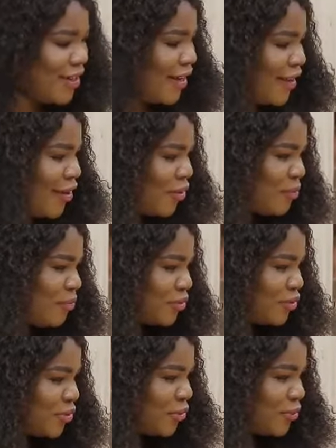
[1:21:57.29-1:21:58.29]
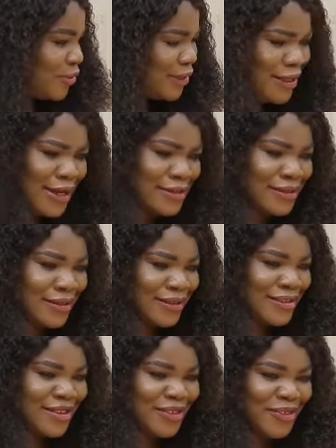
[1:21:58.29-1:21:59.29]
If I get composure, see her
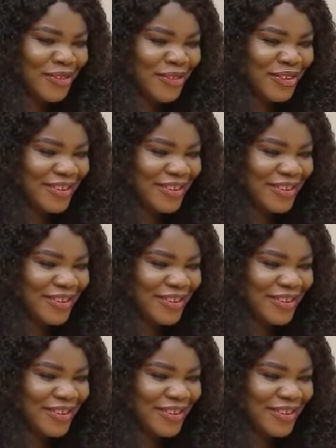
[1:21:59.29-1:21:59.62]
sense now.